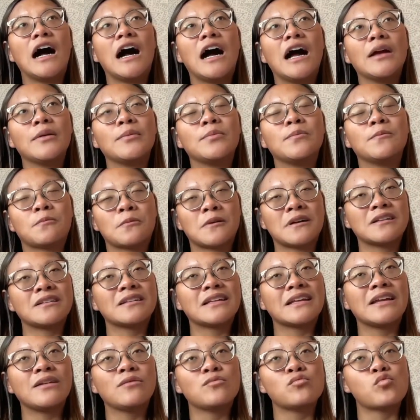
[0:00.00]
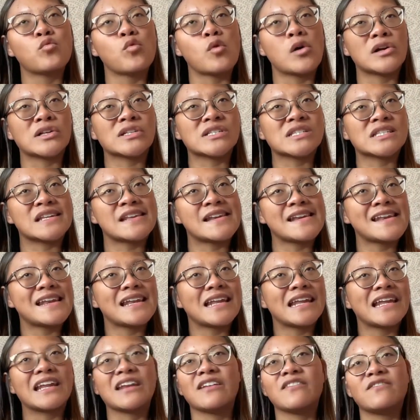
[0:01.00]
I really wasn't
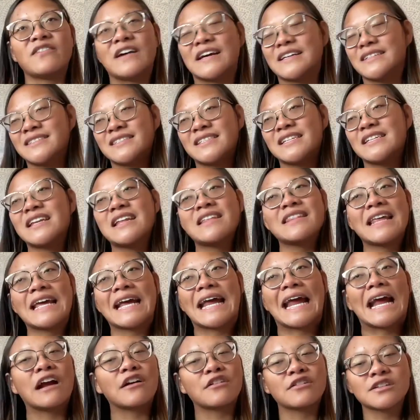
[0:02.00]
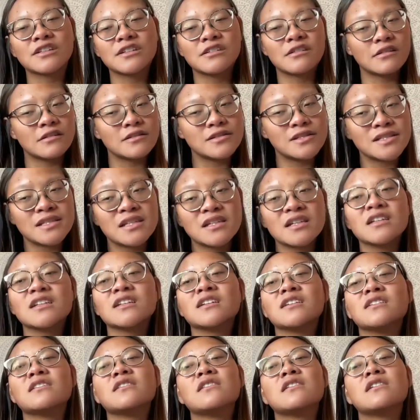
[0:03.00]
invested in the characters.
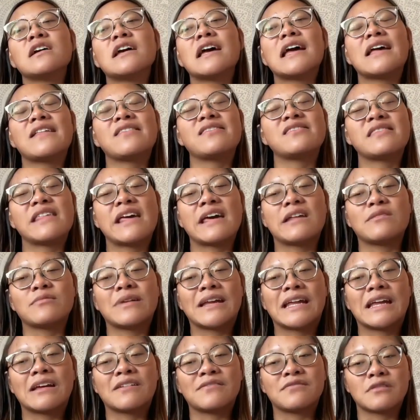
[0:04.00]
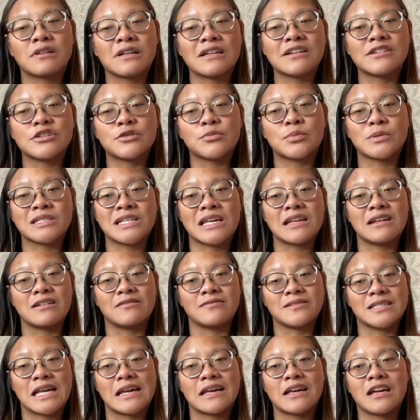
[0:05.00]
And then we hit 42%, and
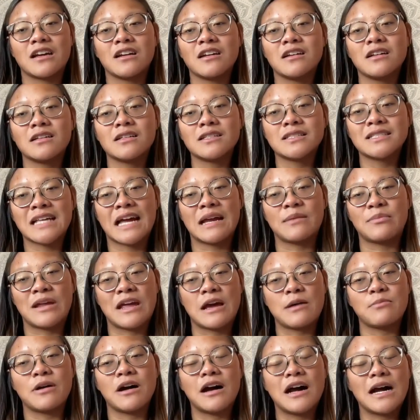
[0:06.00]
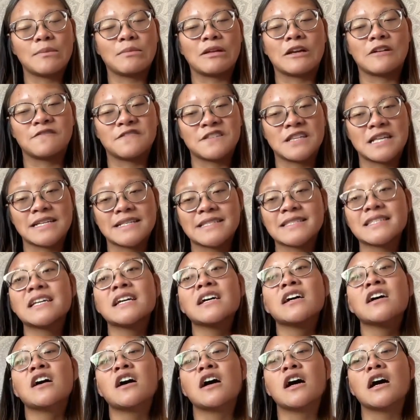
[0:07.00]
I was like, sign me up. I'm here for this.
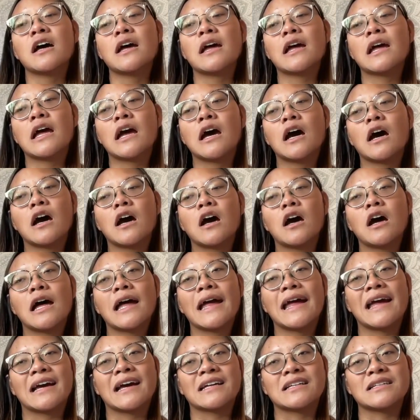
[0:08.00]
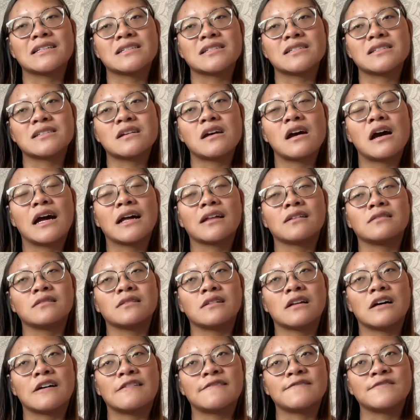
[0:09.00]
And I
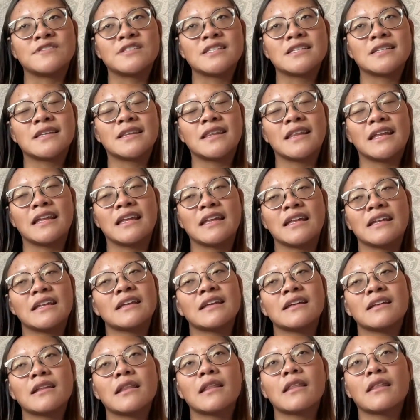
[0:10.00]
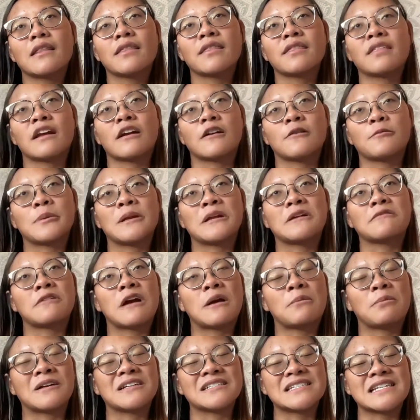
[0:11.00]
loved the therapy
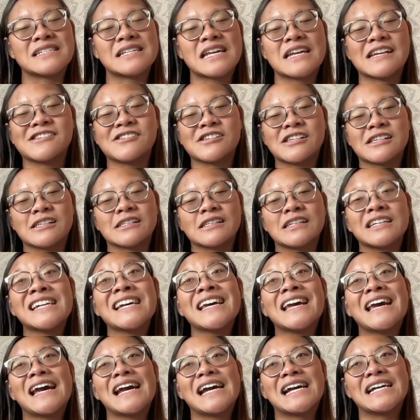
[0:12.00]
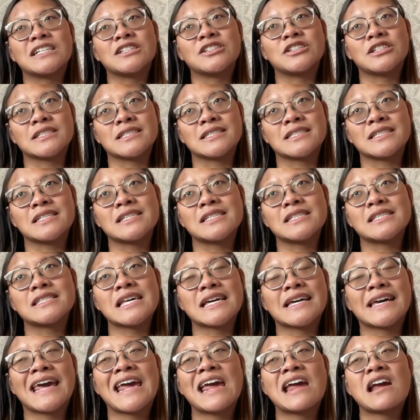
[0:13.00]
representation and just
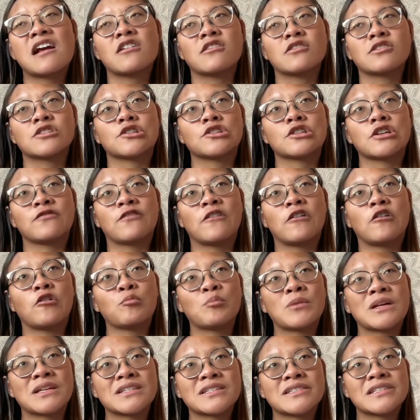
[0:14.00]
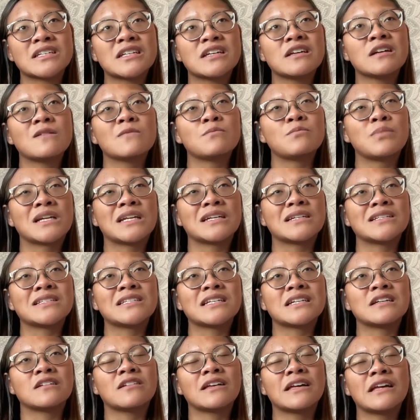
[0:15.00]
the character development. But
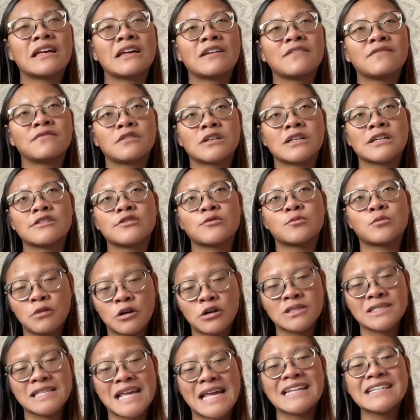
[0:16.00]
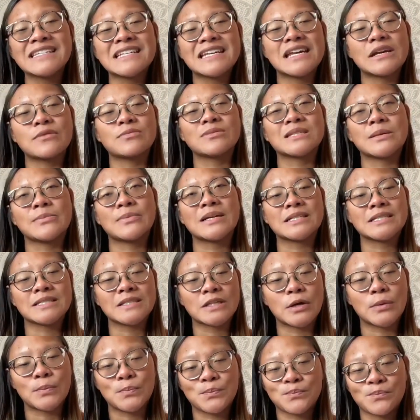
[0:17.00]
until it hit 42%, it was a bit
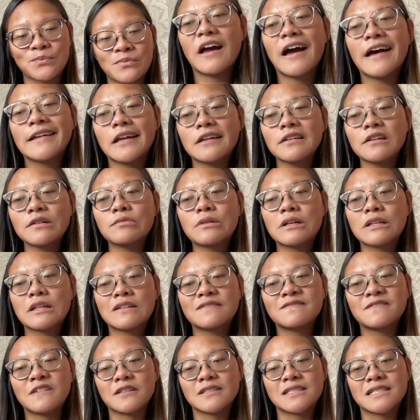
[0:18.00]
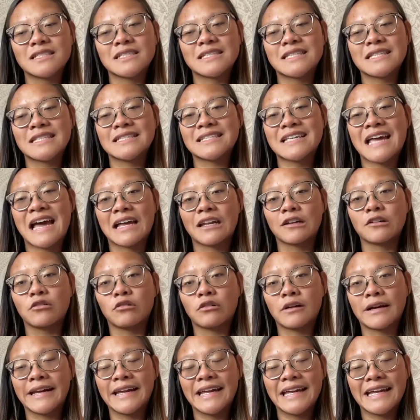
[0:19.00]
slow. Another one that falls into this
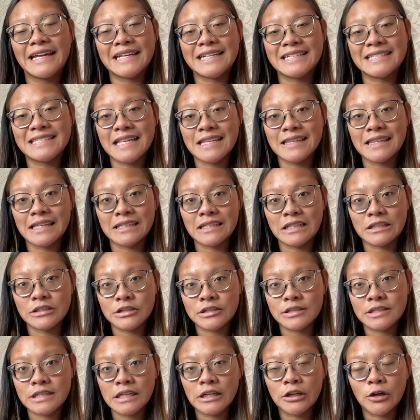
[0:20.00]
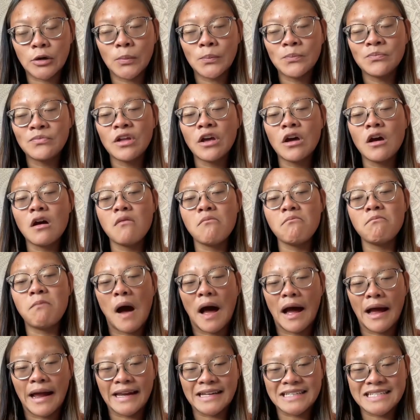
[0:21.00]
category is The Duchess Deal
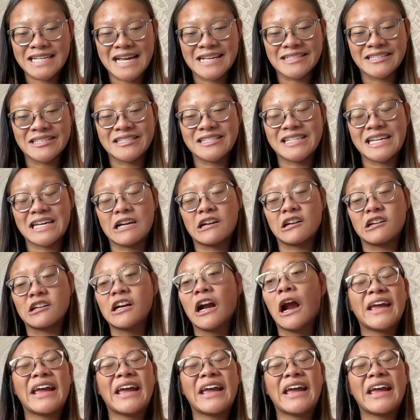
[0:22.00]
by Tess Dare.